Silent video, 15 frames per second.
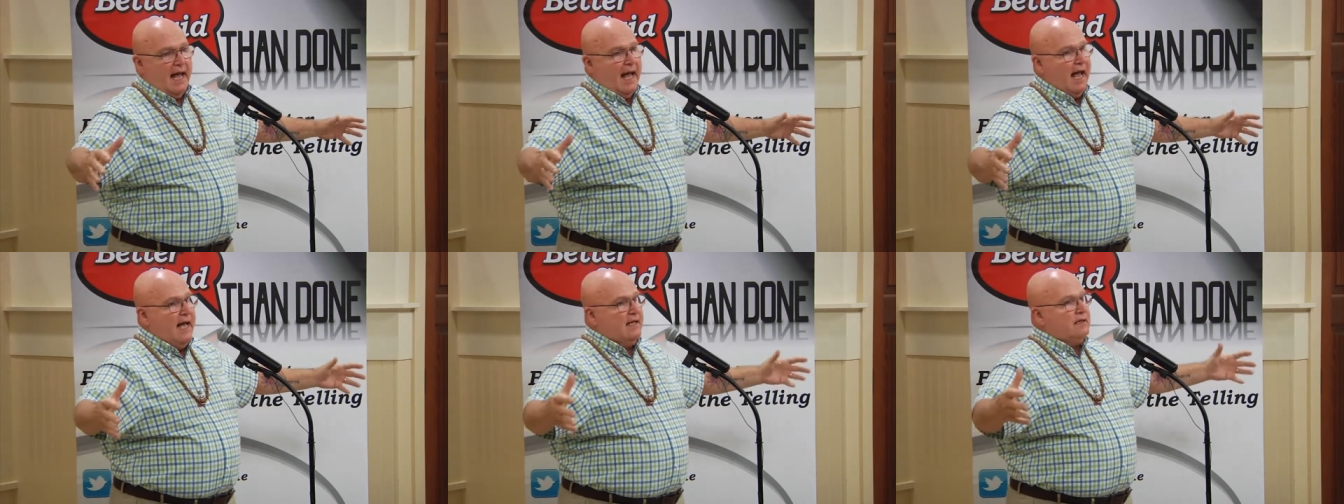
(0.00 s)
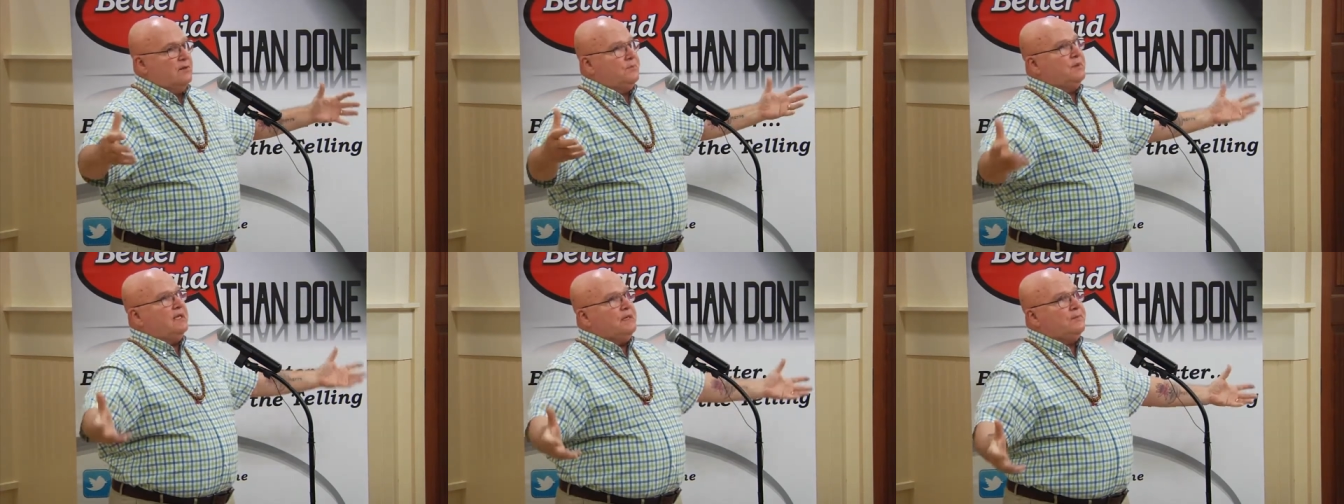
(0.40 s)
And
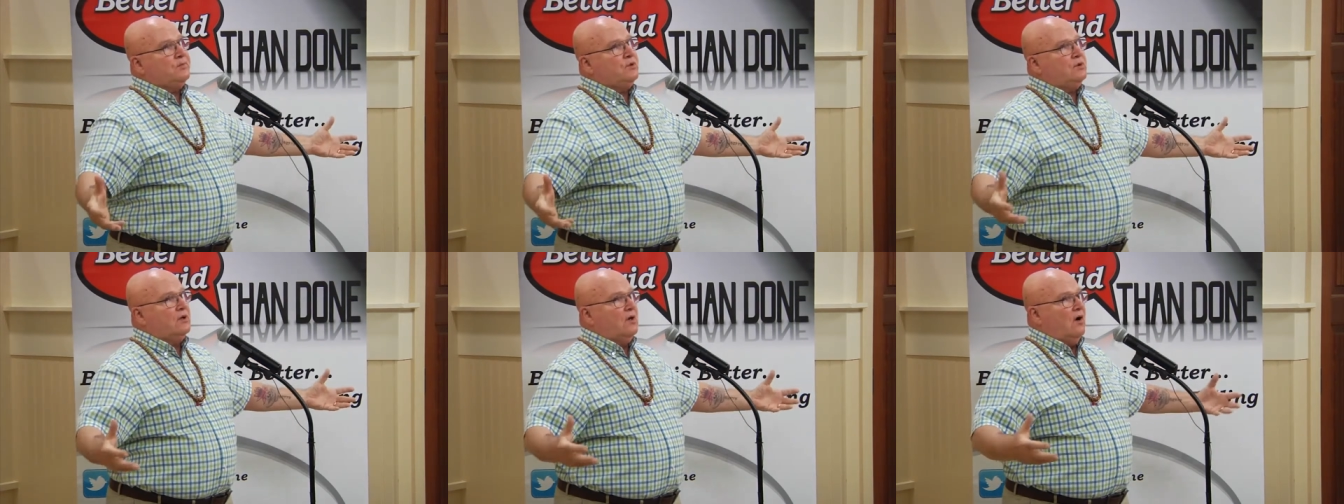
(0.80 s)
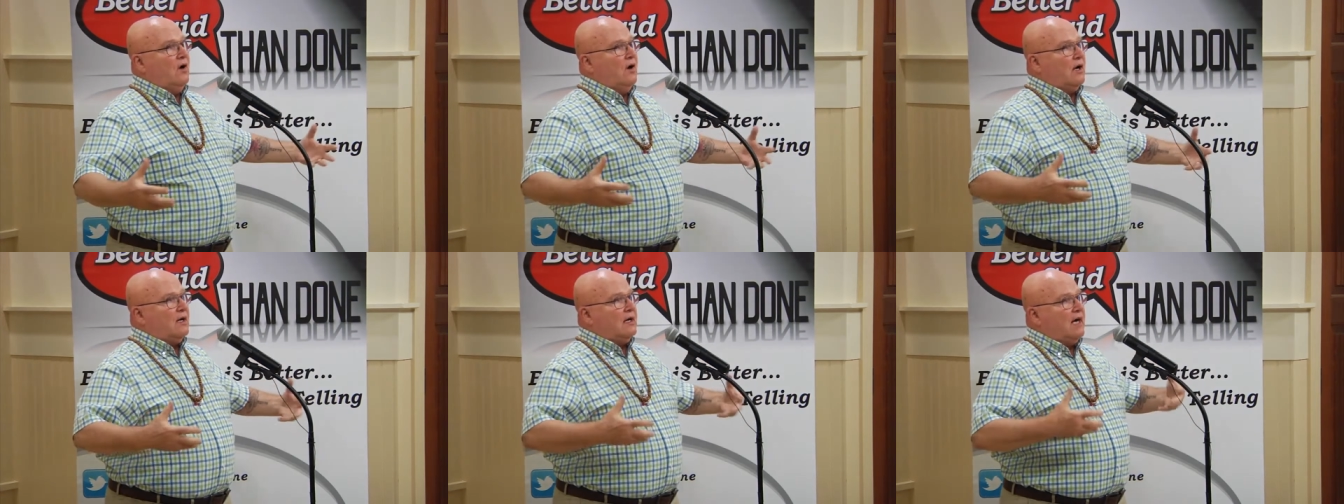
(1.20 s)
the people
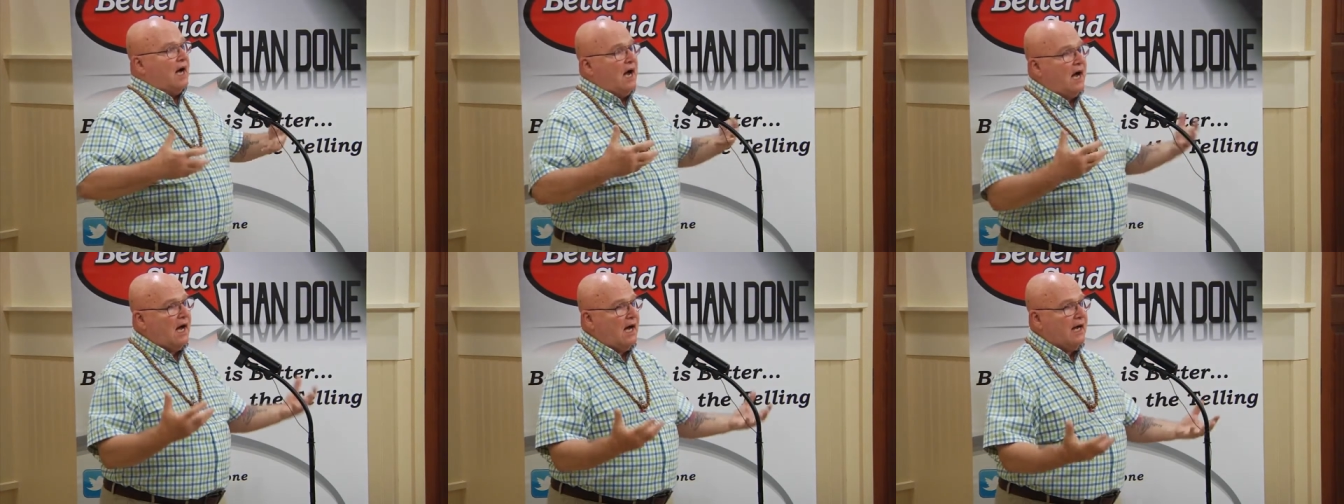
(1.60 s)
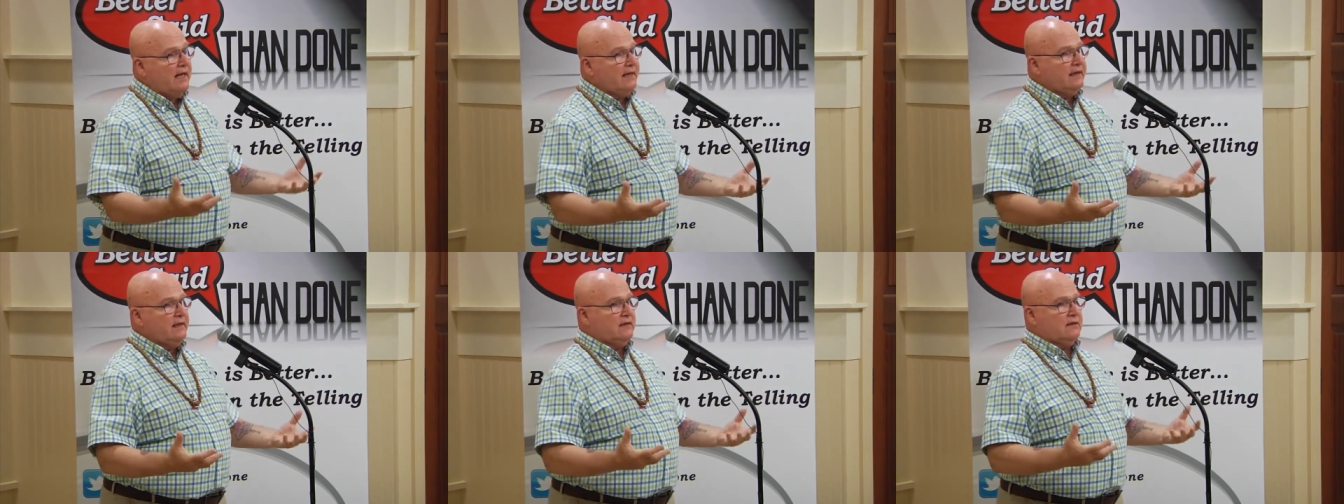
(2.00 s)
are
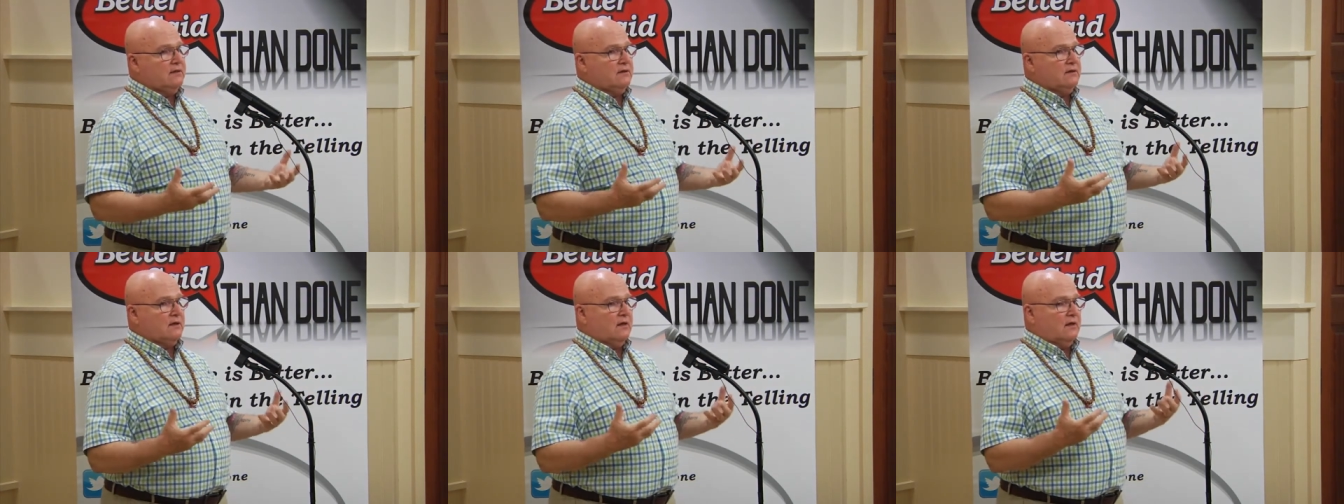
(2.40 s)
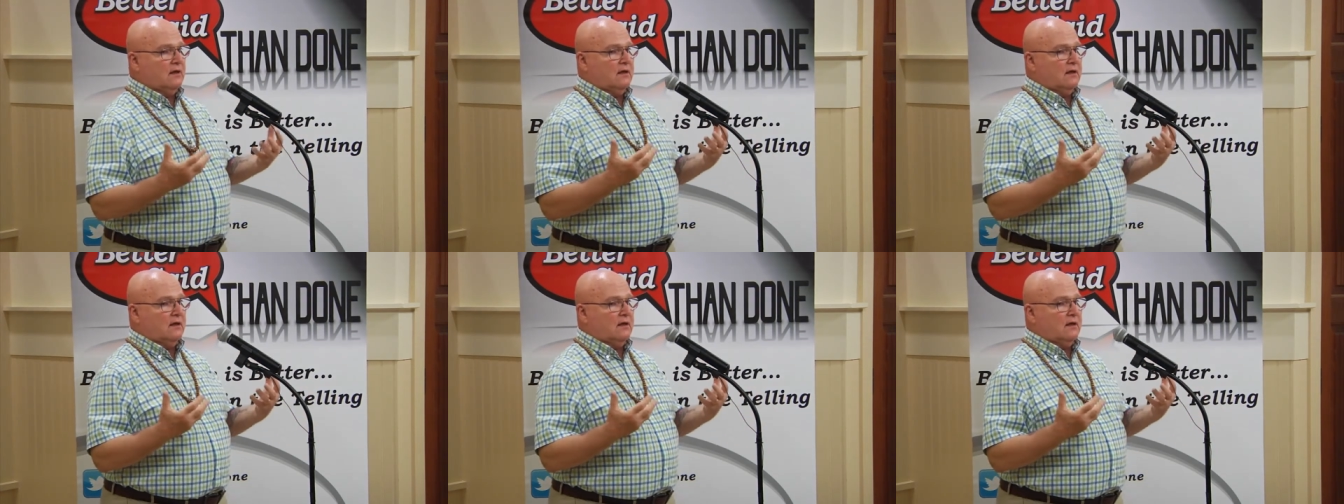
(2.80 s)
kind,